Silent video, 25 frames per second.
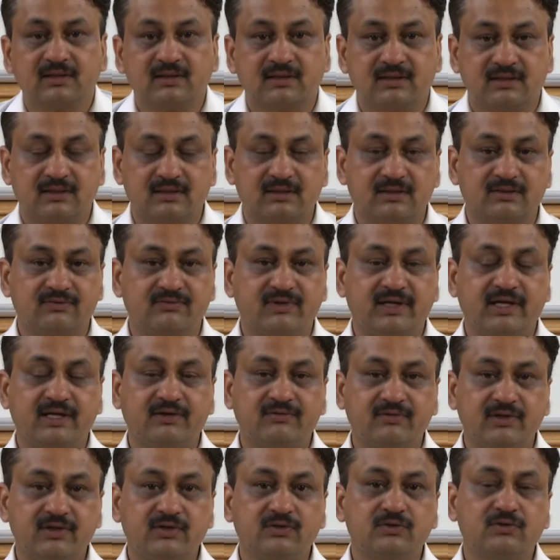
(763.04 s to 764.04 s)

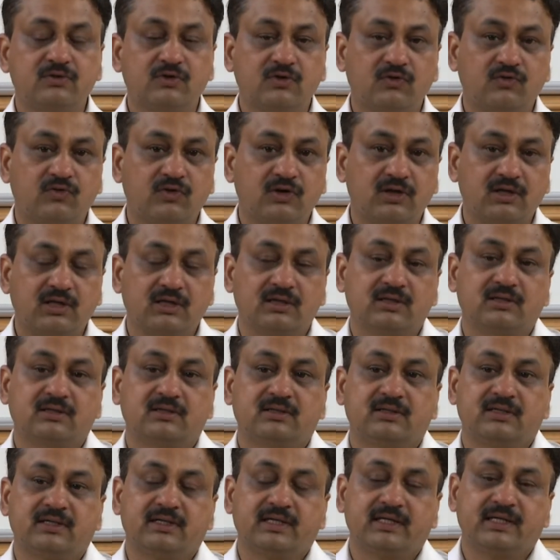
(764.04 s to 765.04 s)
whenever you go for
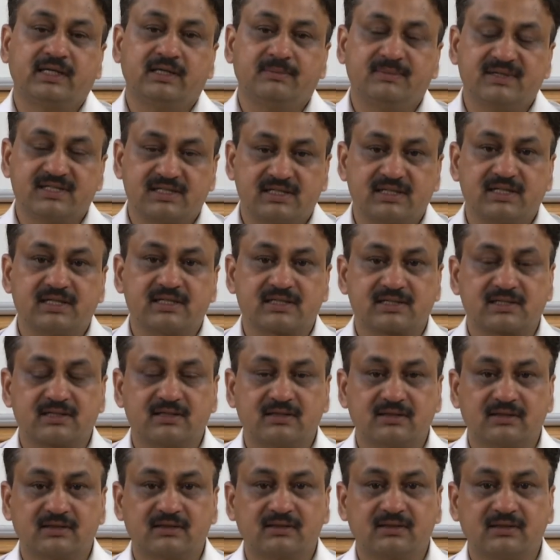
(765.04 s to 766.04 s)
any business,
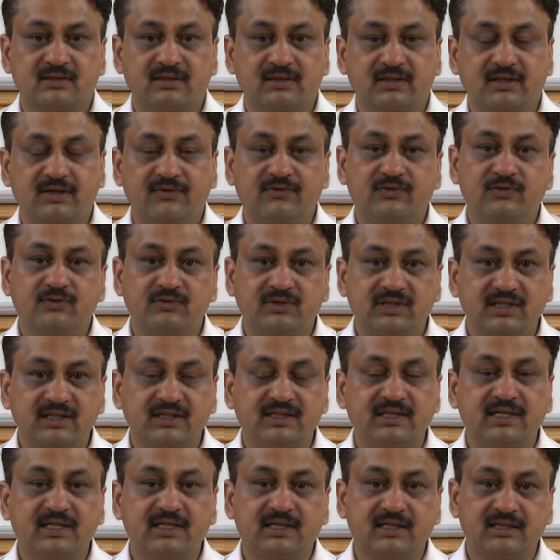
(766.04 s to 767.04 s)
if you think
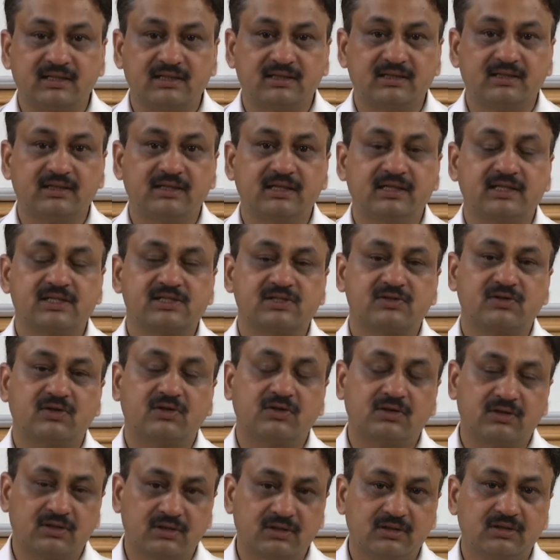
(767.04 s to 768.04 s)
that it is
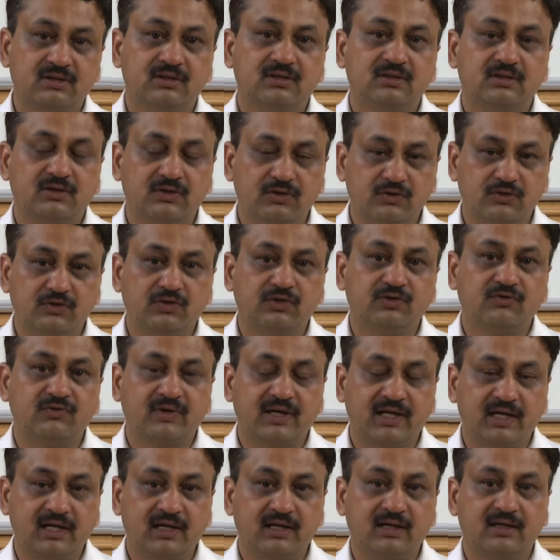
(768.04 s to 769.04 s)
not doing
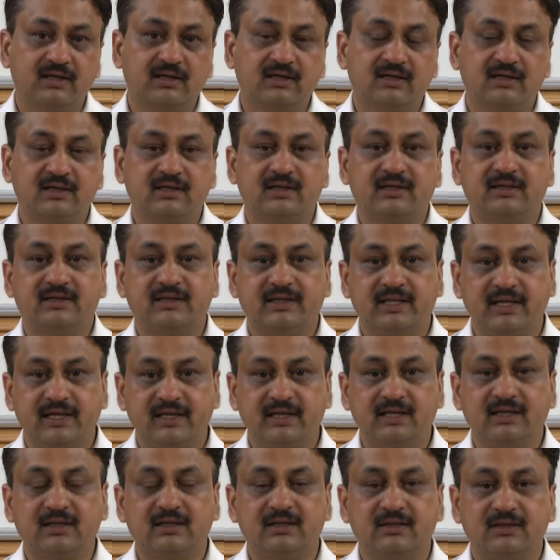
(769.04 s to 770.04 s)
well,
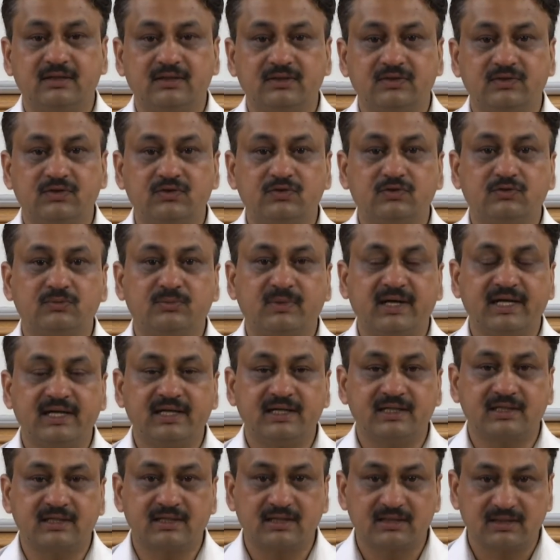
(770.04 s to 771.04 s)
then you
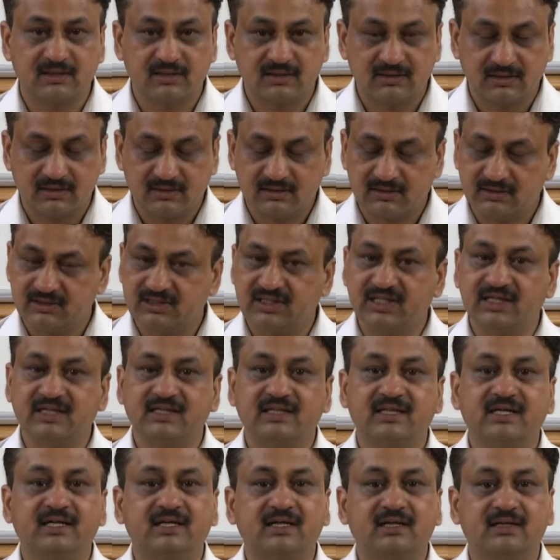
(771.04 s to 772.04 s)
might think
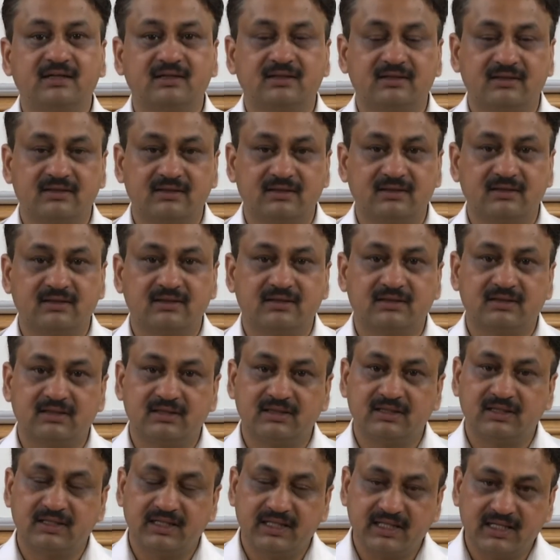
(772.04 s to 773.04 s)
that
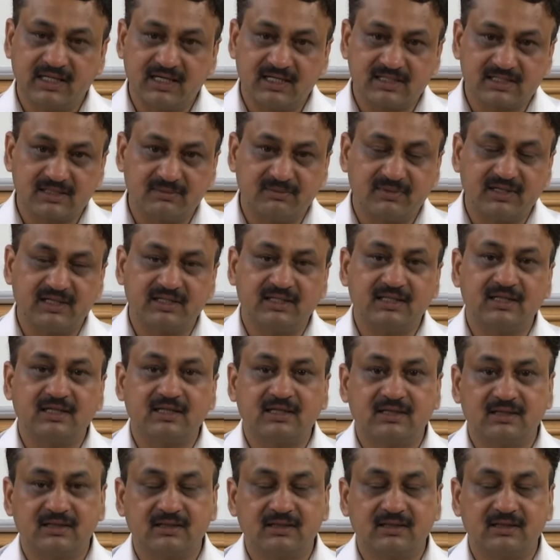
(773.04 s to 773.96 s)
there are some other